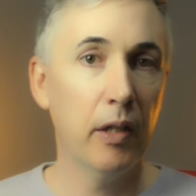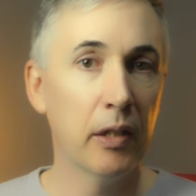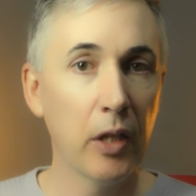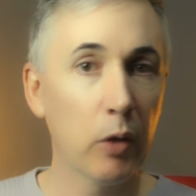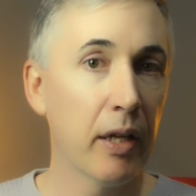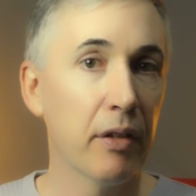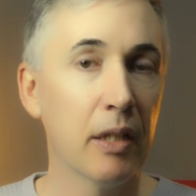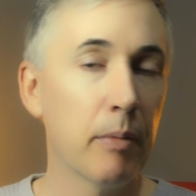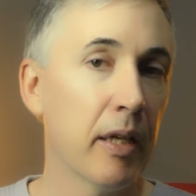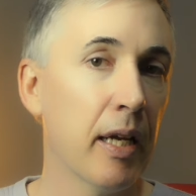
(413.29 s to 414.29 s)
Another great
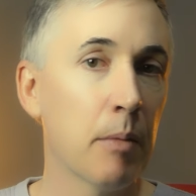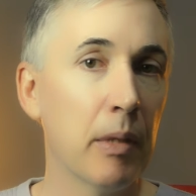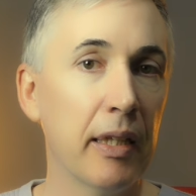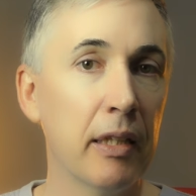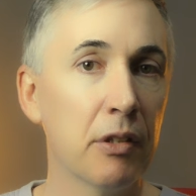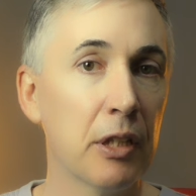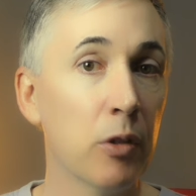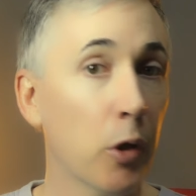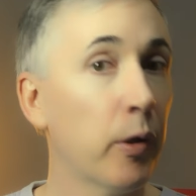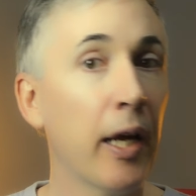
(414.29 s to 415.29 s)
thing about Amy is she's
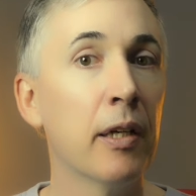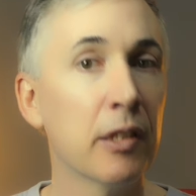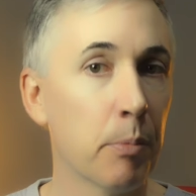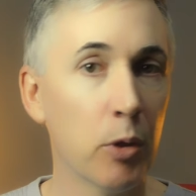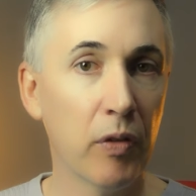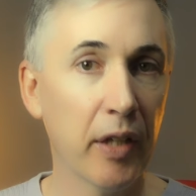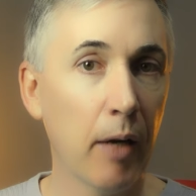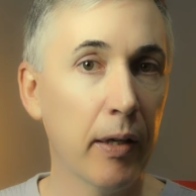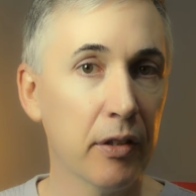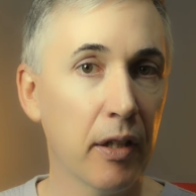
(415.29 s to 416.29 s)
not created as a perfect
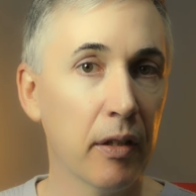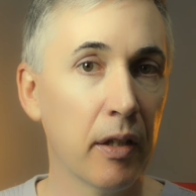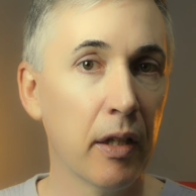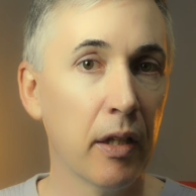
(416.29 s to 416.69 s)
character.